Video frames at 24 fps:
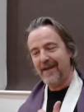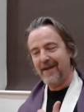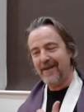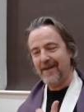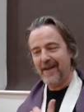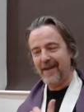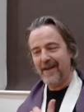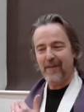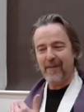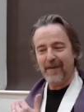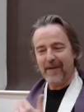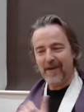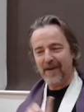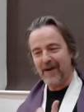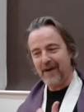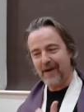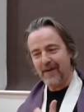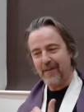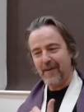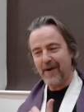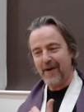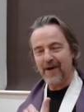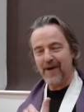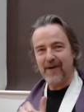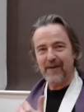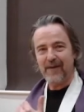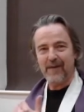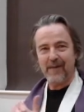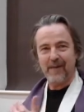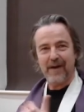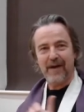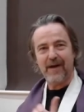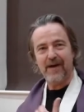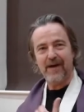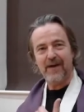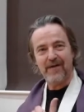something in our minds will
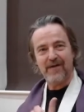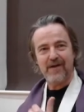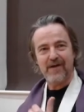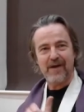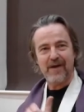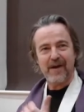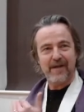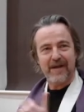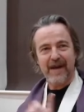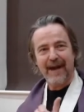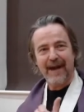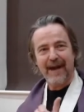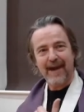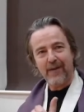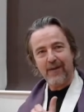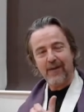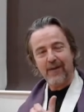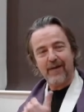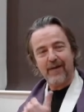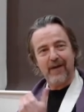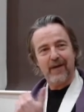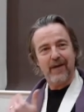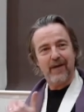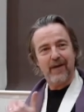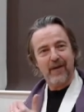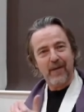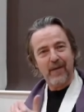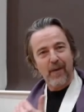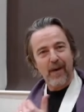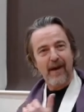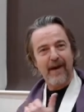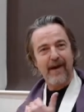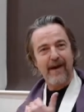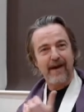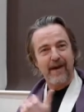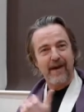kind of shut down or turn
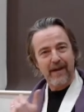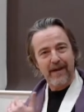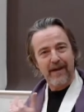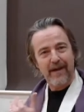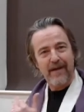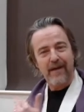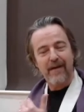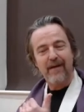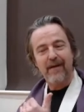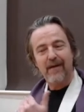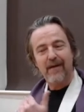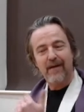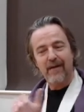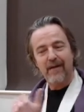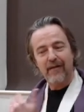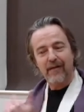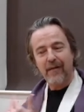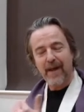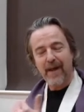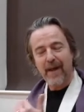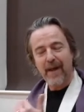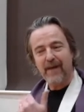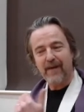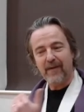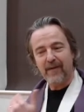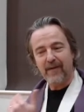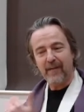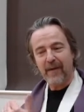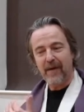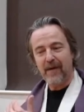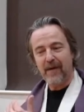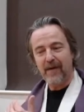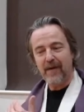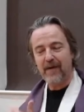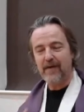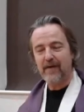away from that
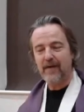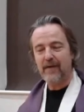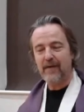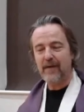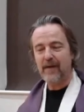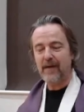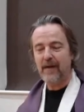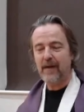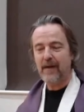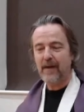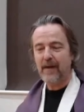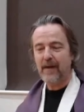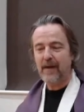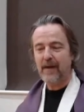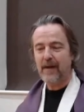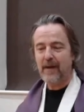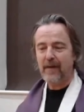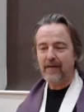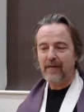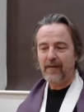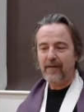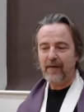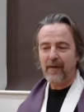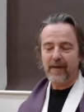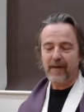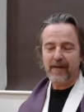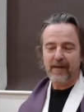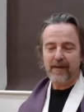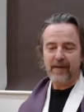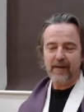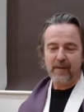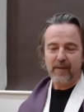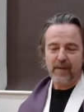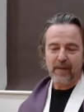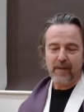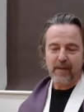experience. So I think
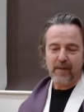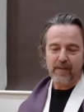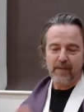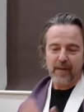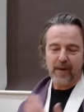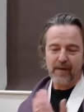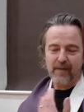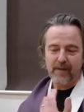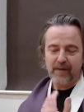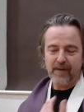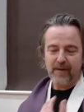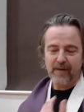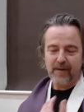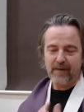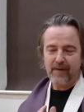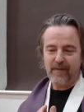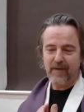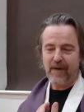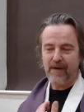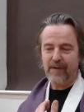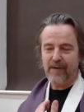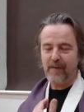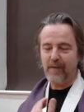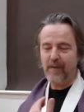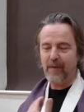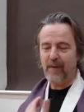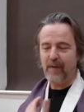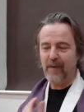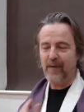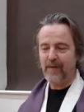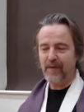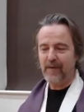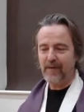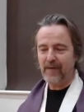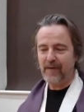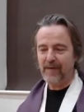with mindfulness, it's very important
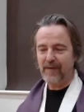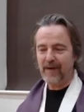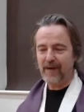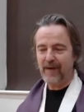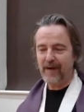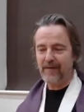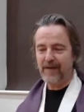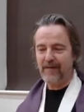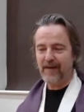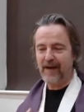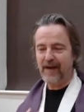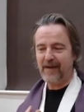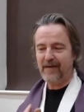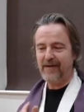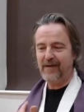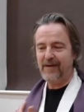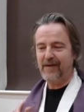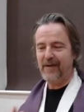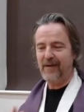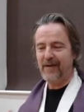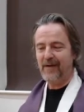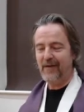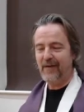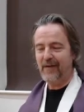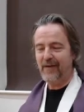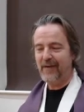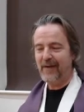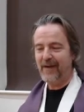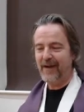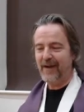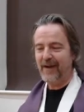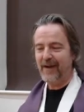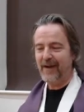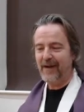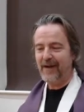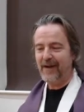to just have this attitude of,
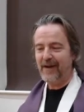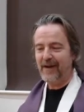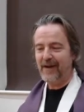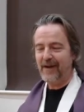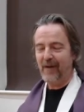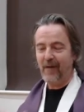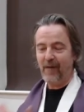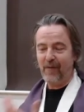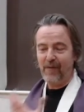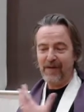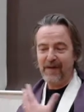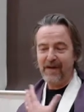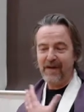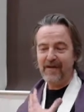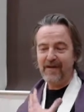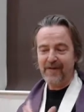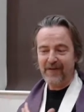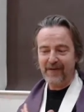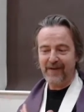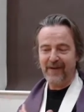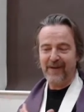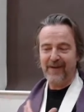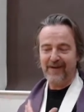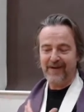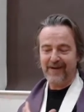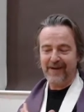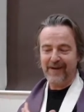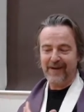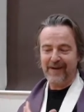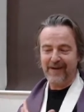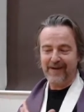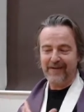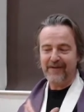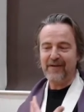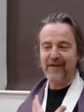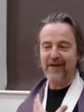on the inside at
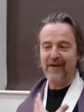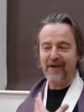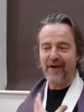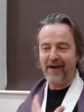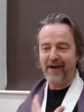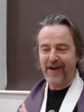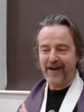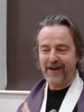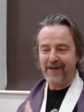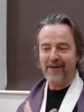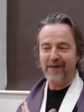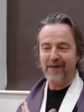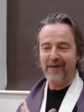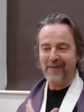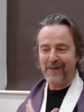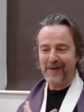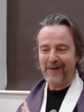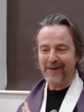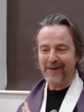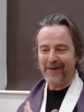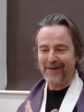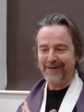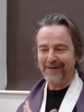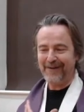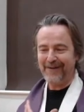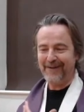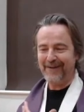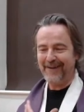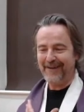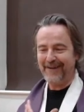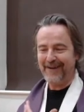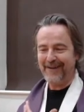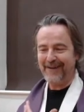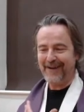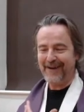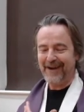least, in our inner world,
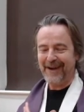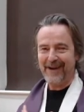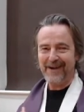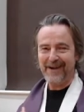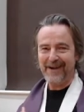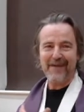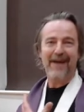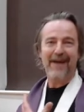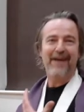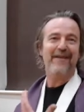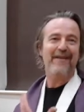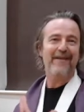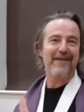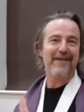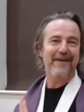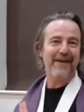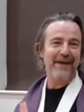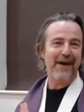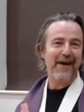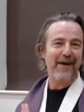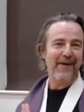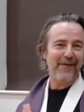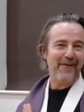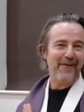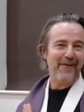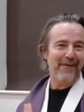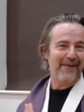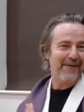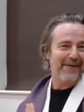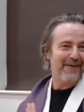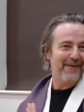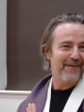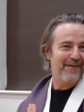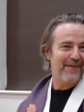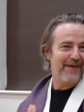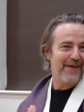kind of anything goes.
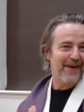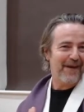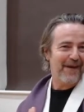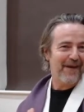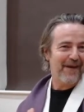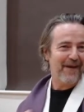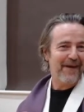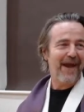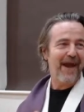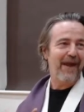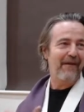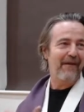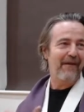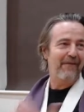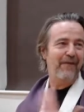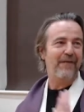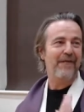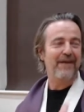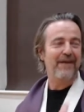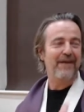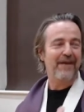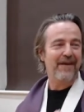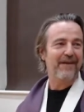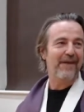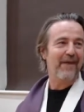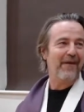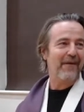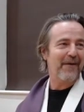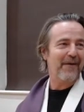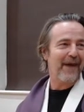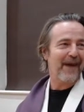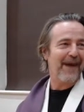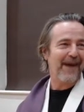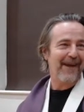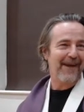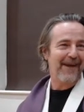Everything is
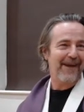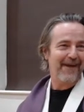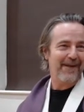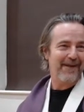okay.